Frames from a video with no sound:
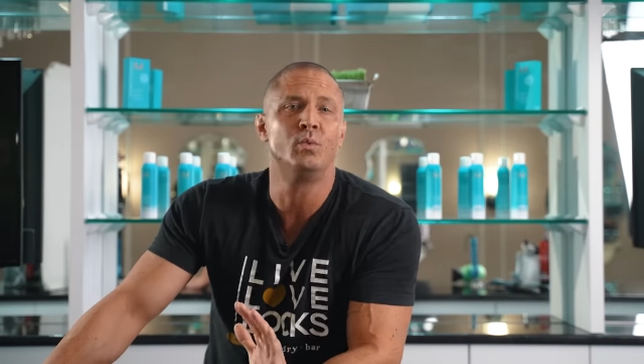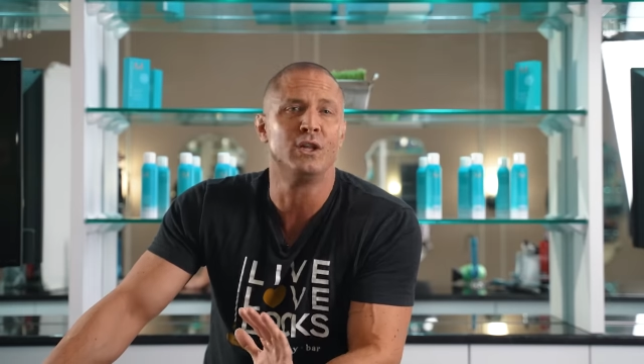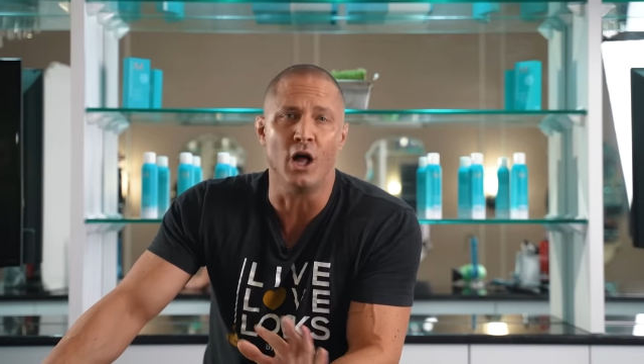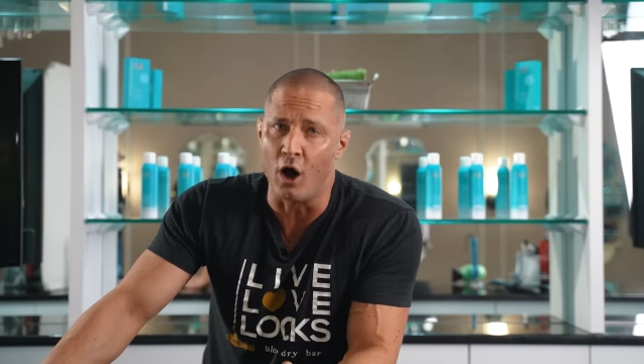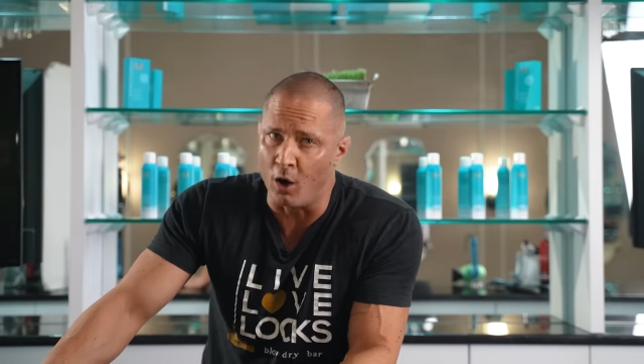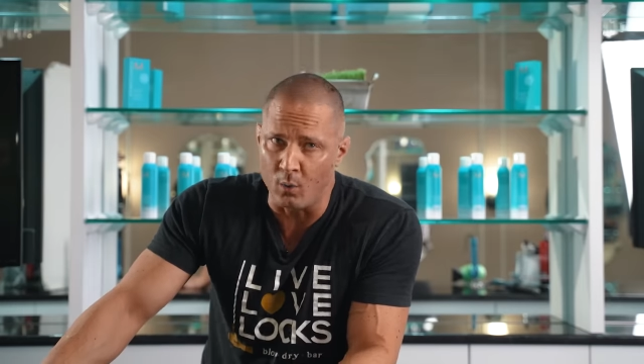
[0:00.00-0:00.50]

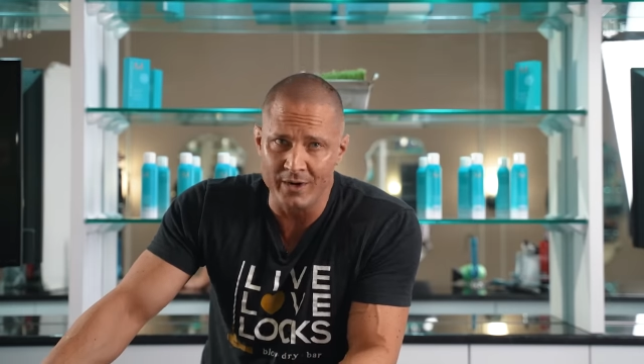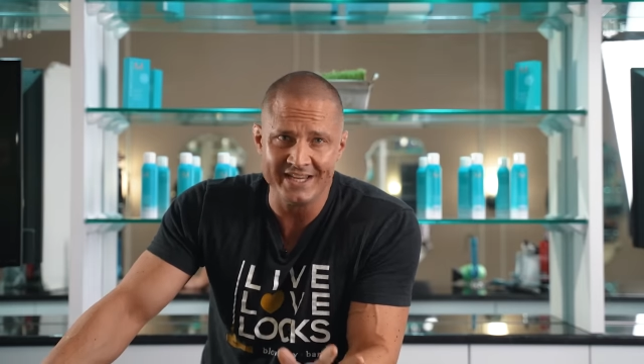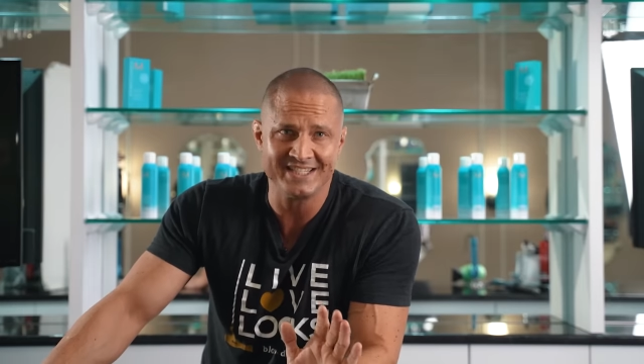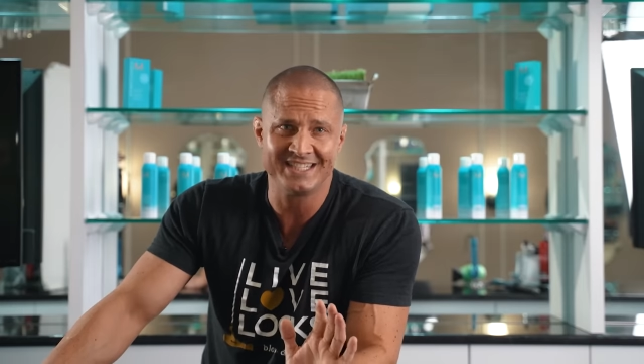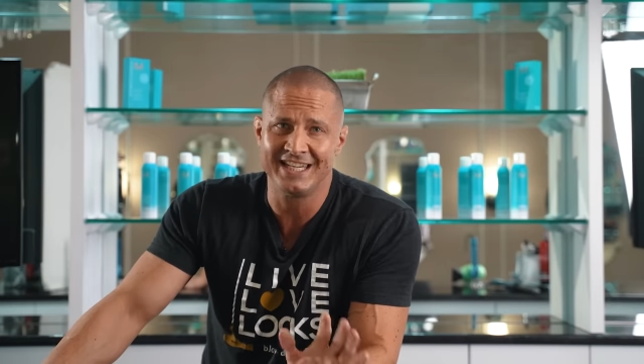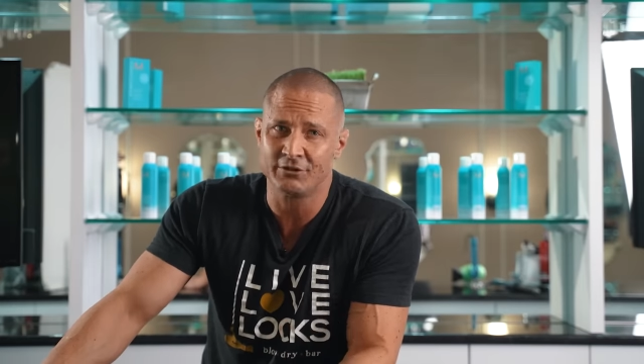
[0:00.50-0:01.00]
will
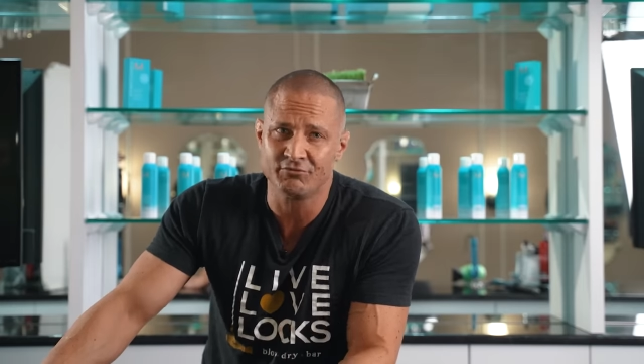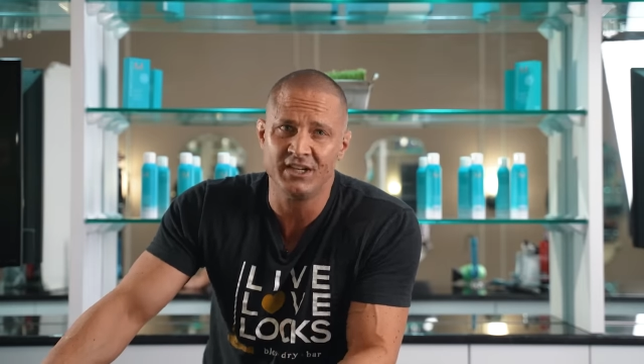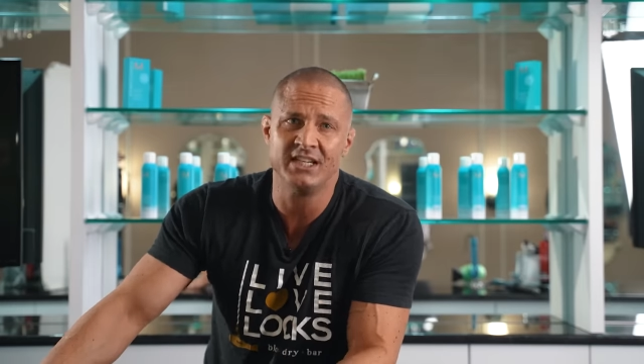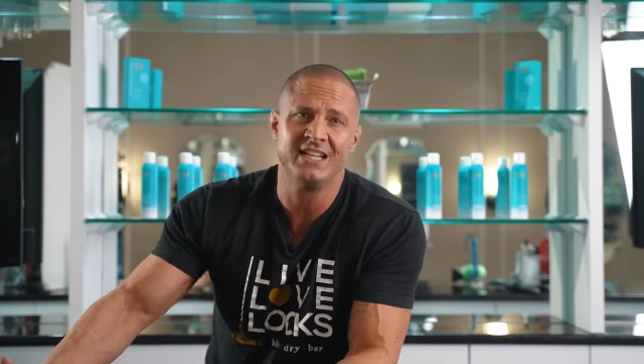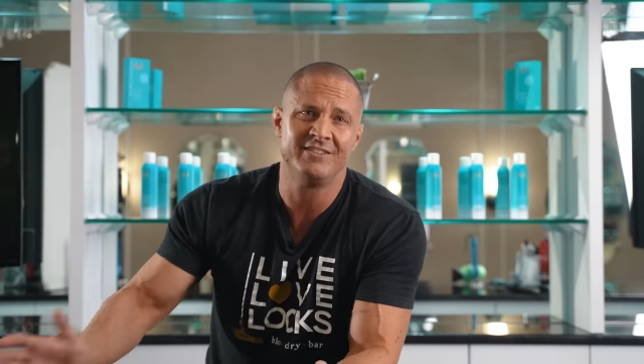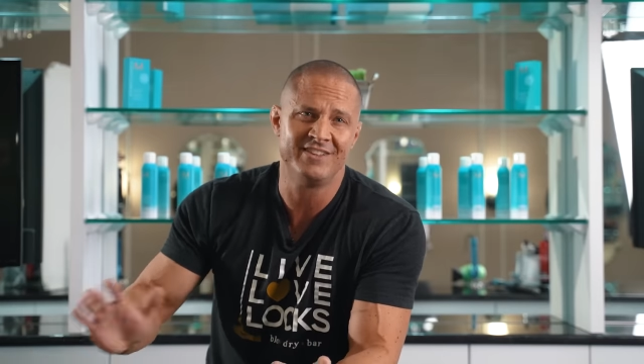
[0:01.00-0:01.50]
always get
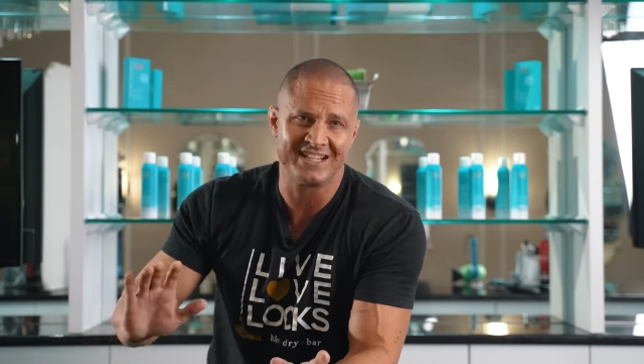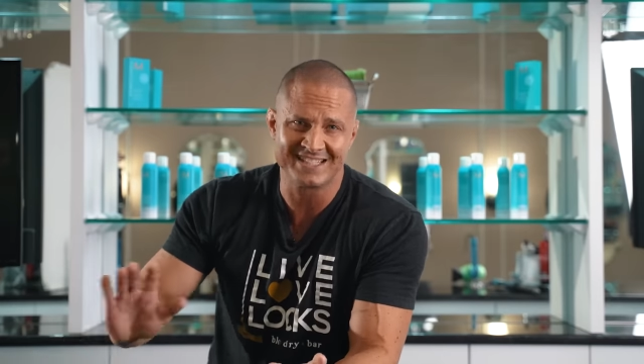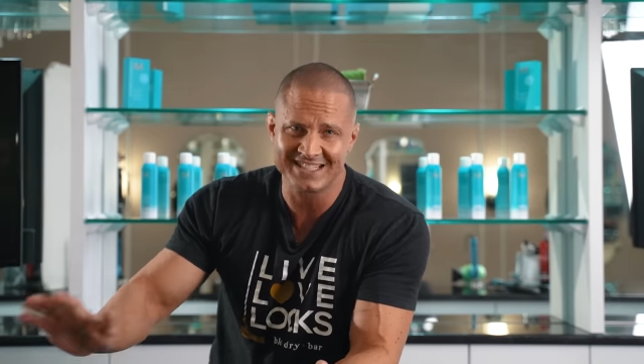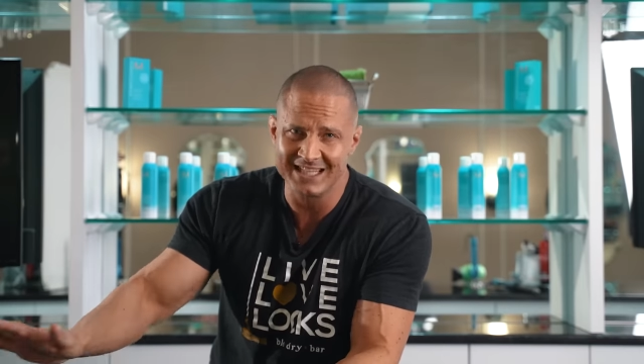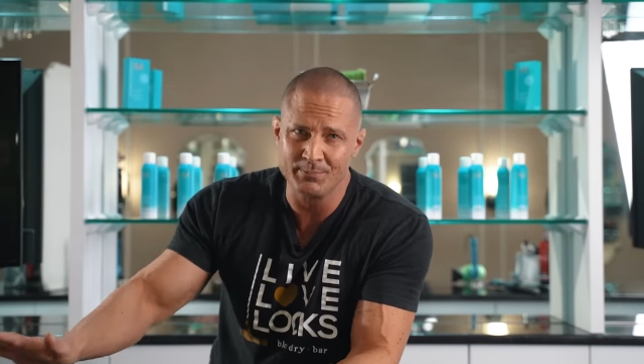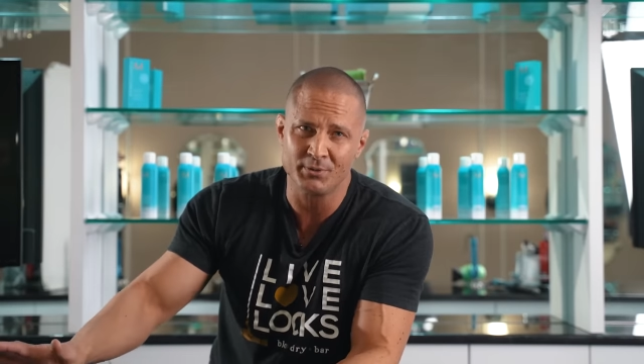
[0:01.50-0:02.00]
rid of that
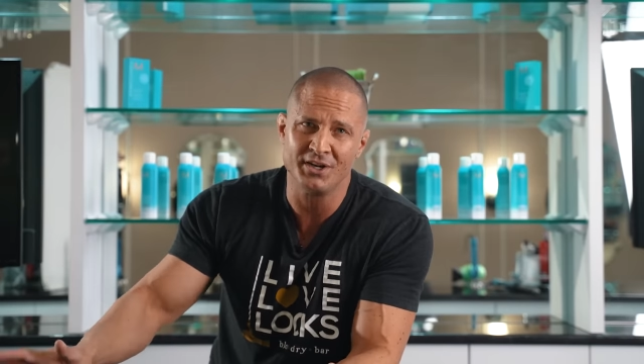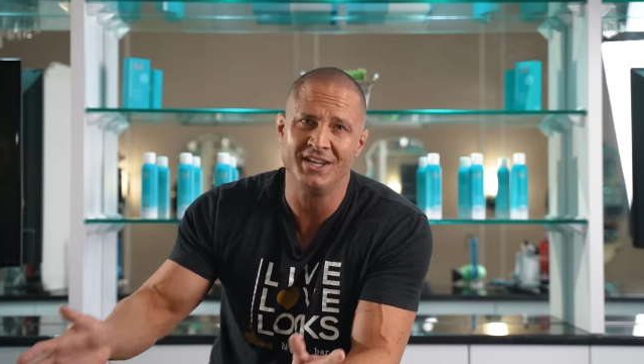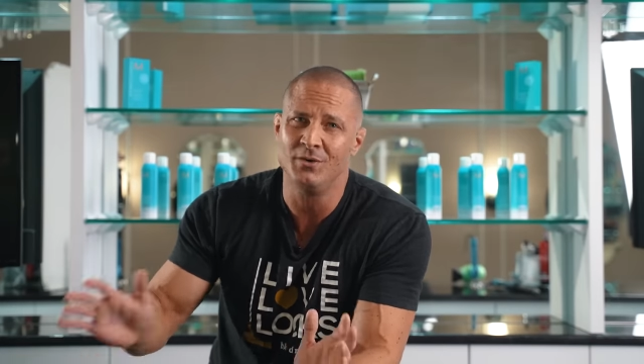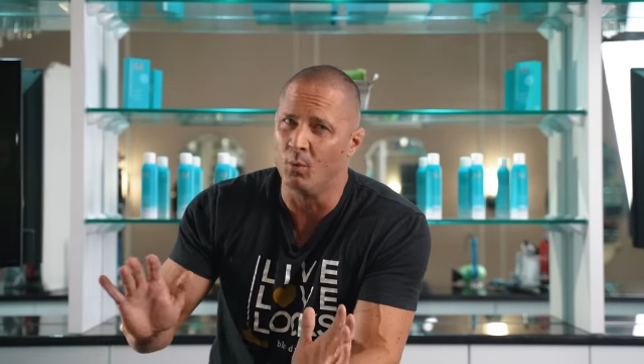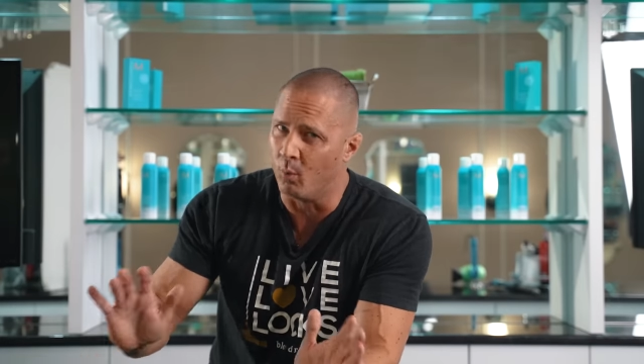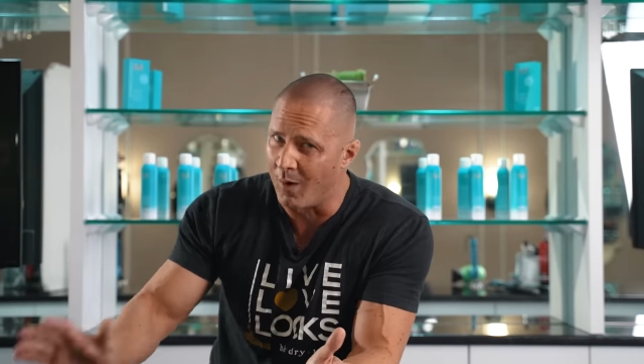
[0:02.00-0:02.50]
slippery,